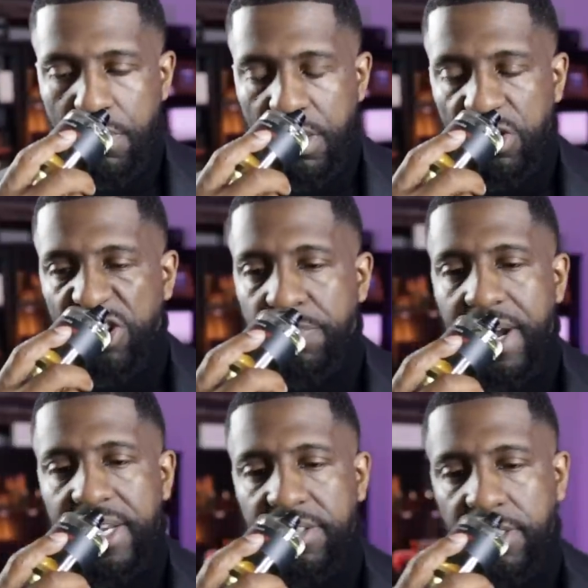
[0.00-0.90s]

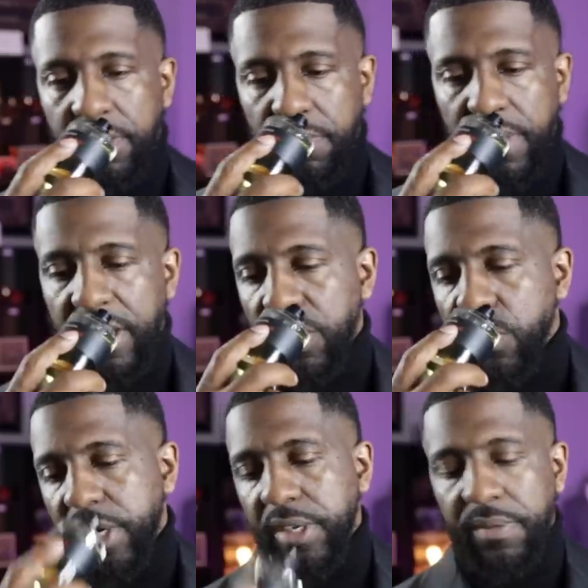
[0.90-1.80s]
spicy, and
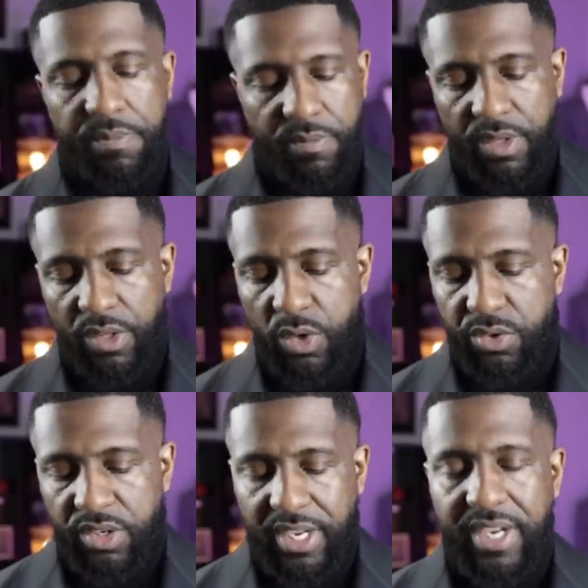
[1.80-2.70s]
green.
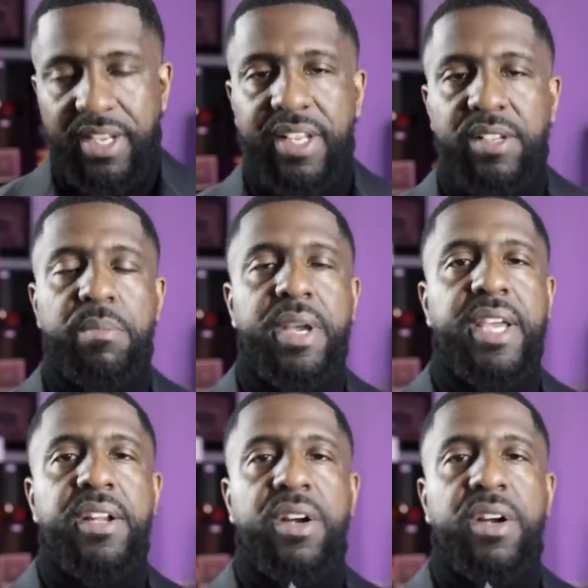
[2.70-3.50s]
Those are kind of like the main